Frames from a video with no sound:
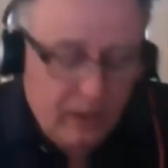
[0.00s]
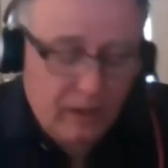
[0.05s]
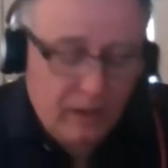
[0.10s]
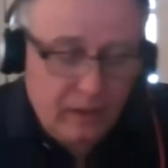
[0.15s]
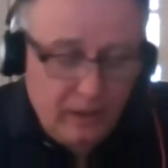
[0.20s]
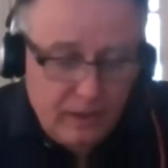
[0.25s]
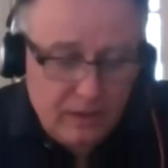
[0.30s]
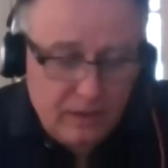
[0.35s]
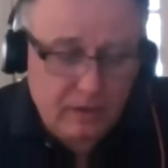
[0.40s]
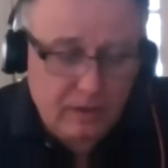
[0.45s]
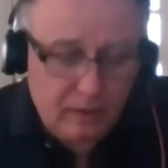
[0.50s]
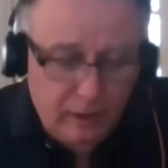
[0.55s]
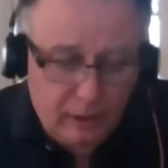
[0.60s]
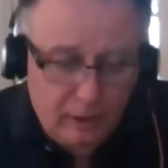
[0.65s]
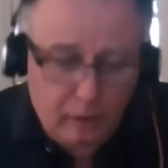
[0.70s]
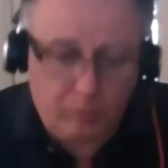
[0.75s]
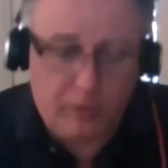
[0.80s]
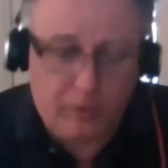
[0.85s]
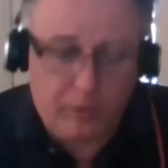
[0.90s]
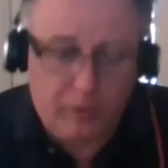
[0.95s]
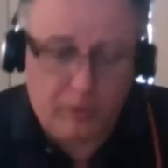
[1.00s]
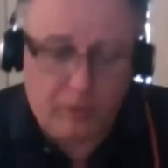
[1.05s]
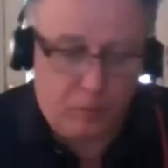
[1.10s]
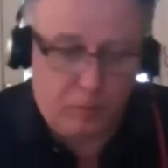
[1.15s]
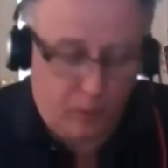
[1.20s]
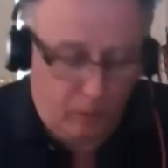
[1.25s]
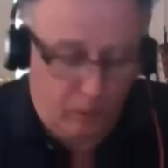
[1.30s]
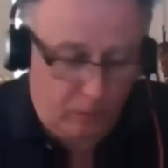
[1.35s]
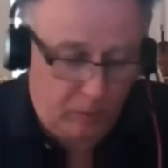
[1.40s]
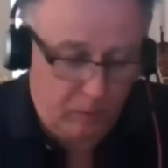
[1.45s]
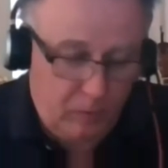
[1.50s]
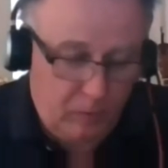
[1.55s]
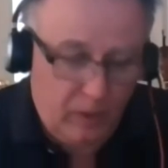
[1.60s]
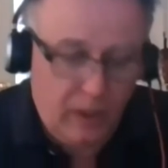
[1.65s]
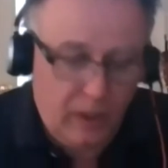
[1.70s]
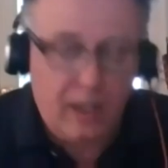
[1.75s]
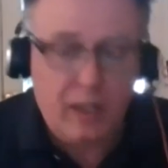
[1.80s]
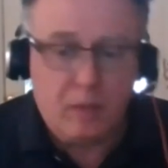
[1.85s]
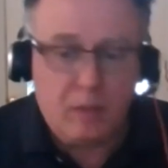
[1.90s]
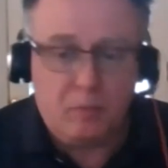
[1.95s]
is a little bit of a problem,
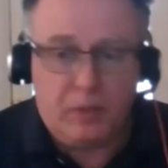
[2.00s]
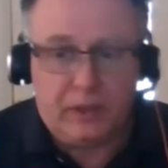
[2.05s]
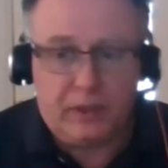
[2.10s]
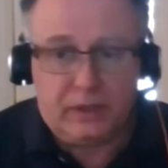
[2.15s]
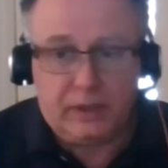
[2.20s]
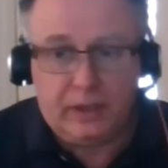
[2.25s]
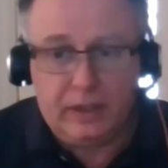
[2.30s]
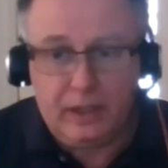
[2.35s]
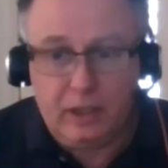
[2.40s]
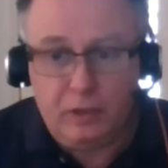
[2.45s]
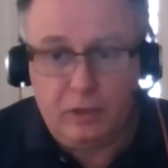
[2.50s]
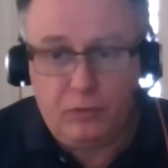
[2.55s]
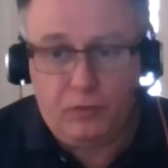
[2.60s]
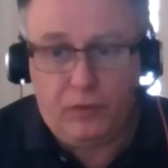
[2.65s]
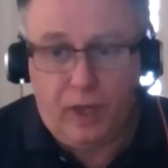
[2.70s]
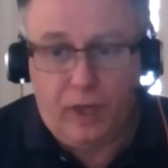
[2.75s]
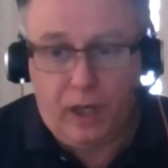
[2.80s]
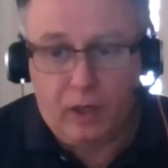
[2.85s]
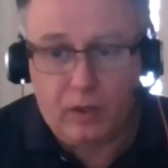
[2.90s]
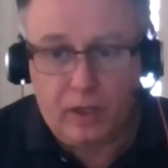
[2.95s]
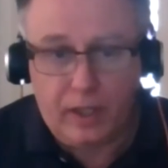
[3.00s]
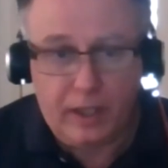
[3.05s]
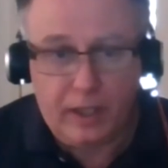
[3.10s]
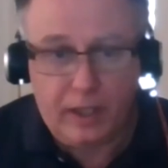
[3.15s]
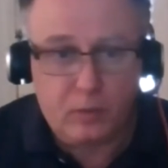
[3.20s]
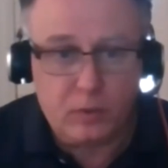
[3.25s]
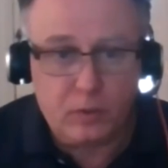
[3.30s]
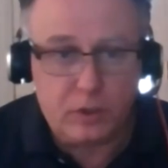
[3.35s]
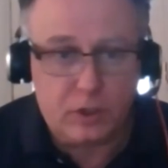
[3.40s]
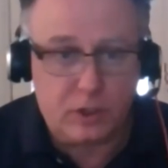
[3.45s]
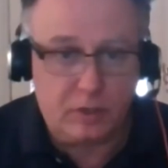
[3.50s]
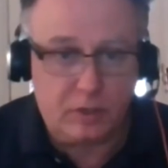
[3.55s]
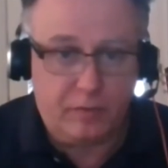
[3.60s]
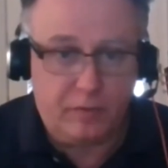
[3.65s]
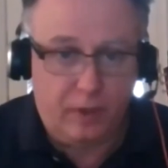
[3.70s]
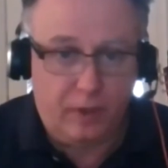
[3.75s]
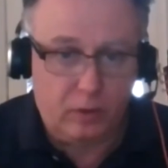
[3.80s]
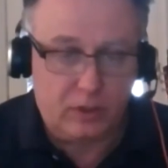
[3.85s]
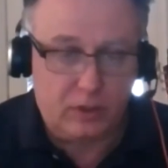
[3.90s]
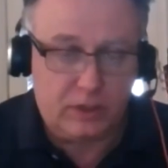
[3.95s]
but if our language, if
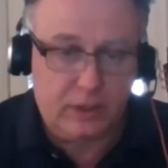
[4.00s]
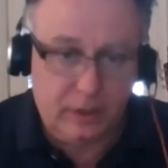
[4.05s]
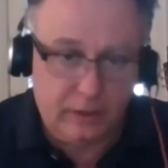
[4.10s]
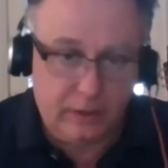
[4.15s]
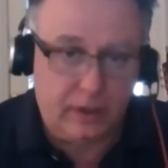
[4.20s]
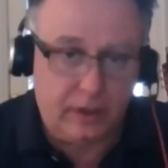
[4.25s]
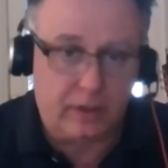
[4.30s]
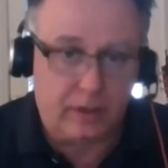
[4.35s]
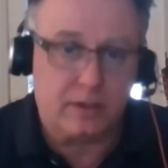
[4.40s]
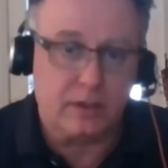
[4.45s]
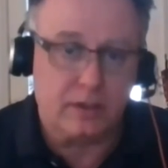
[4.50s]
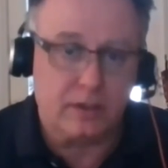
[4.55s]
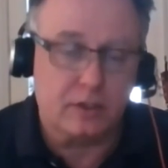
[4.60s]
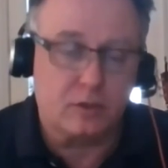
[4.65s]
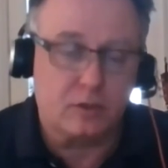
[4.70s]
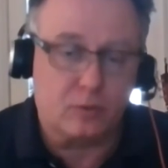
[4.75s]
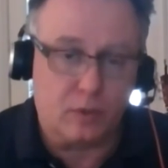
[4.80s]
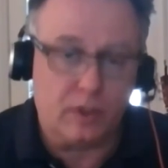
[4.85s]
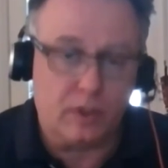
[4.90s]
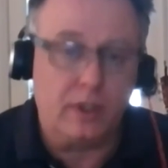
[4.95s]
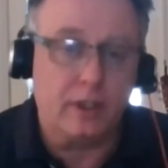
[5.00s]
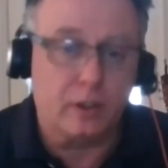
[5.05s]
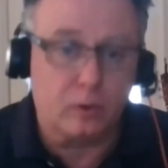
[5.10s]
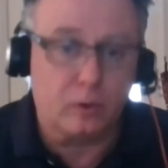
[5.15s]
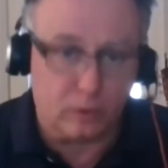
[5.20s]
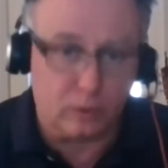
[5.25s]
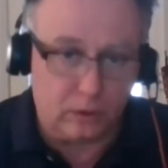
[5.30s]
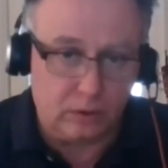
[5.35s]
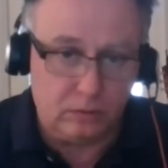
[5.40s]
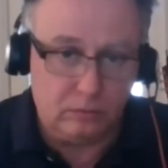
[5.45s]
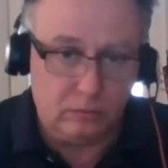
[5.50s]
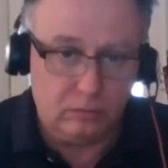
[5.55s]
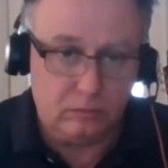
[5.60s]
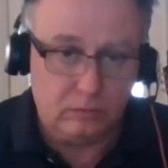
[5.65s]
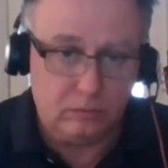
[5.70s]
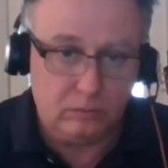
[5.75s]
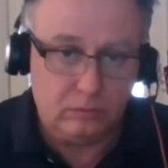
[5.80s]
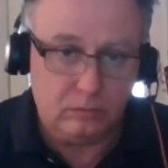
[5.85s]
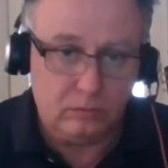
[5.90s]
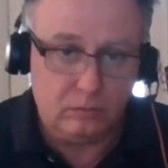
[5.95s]
our syntax is really good,
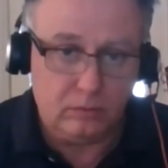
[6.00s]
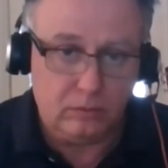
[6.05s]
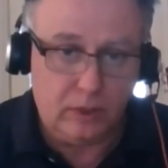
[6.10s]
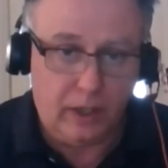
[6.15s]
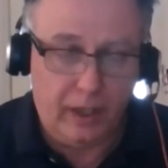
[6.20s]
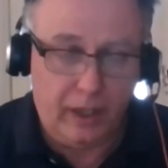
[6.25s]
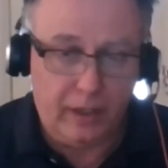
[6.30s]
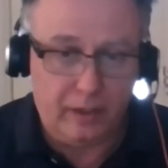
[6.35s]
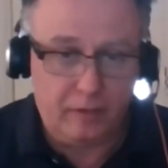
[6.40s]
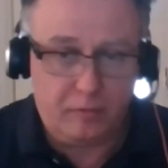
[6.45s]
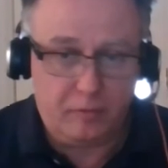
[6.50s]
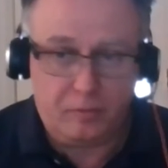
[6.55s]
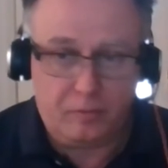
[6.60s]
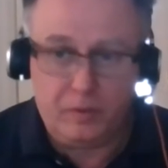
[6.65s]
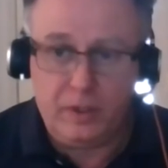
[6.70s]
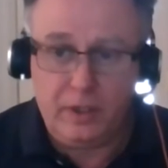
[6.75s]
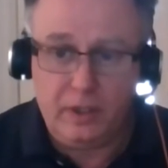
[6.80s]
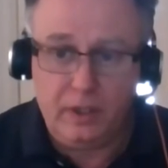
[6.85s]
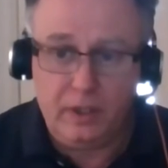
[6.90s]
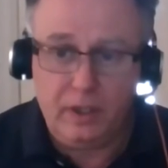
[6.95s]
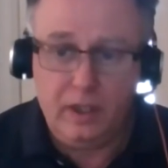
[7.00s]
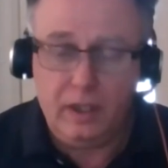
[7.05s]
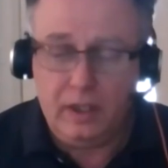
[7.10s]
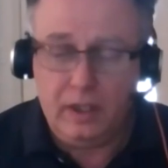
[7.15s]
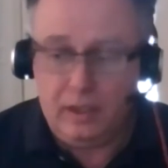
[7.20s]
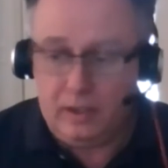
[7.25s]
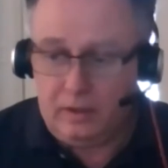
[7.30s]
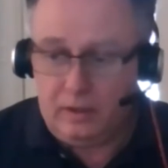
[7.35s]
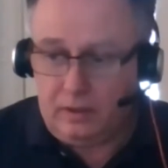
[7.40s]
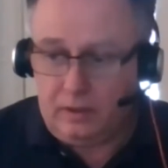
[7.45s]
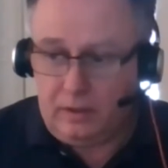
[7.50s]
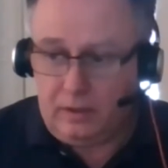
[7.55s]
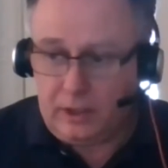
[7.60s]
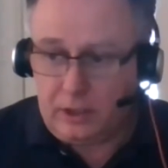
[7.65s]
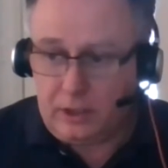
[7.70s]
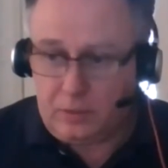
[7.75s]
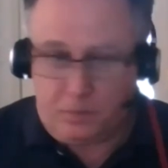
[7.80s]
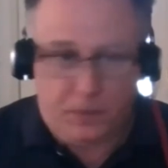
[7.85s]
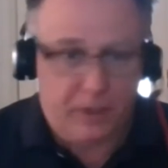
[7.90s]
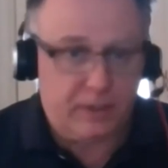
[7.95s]
and if we
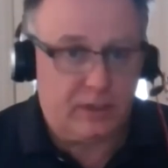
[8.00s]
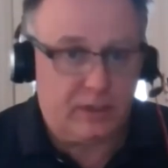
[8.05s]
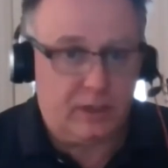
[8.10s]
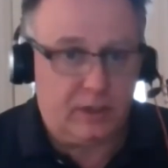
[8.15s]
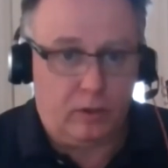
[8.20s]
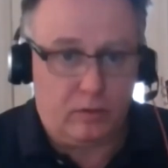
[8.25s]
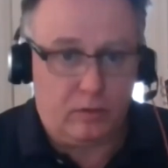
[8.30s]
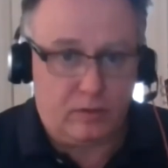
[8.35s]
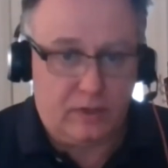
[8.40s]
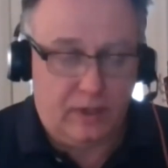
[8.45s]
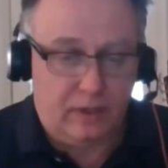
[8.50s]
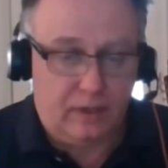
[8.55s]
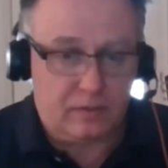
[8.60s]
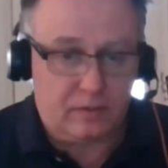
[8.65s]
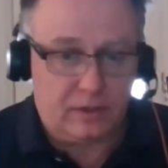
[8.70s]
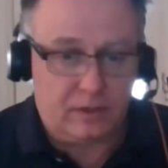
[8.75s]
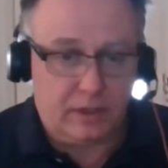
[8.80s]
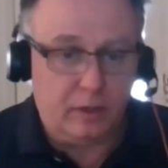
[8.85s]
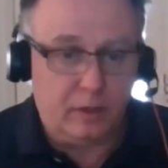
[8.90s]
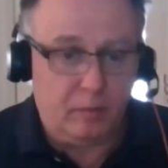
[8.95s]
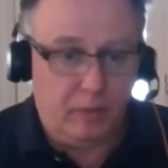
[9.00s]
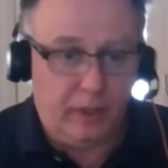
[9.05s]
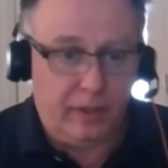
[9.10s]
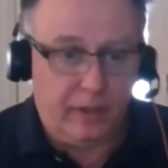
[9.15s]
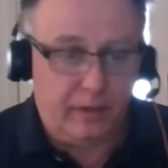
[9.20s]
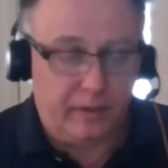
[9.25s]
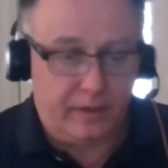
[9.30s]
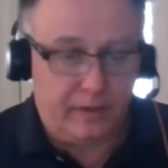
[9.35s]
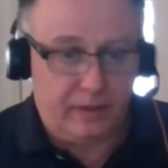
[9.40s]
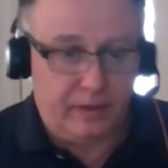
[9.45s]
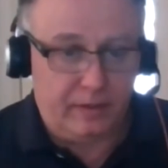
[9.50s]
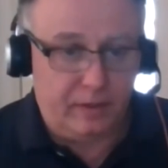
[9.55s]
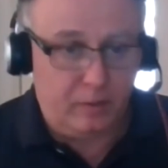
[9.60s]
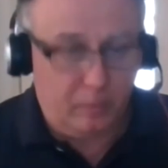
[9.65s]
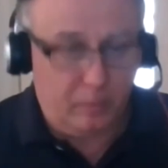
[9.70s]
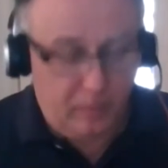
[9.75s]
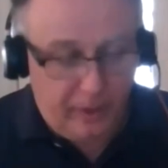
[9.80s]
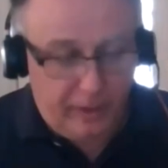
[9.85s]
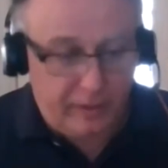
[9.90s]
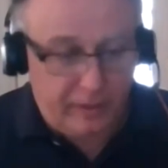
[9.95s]
express ourselves in a manner that, in a
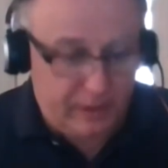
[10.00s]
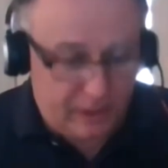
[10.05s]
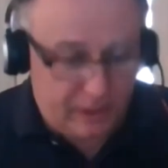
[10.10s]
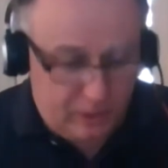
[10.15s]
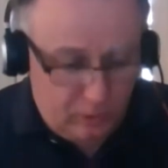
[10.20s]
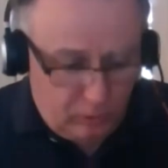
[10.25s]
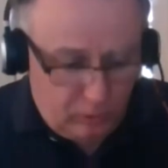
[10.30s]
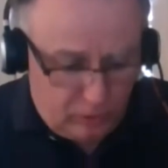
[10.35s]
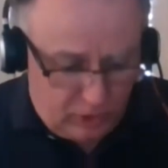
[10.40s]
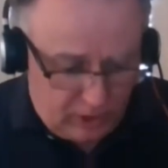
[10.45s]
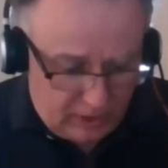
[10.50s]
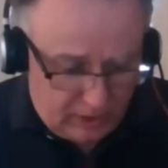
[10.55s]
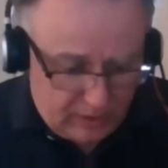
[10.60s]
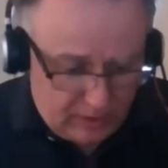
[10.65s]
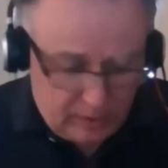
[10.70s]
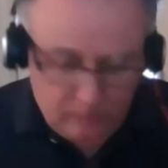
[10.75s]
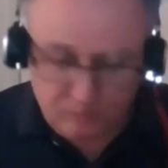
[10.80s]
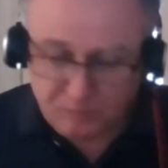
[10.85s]
manner that's not just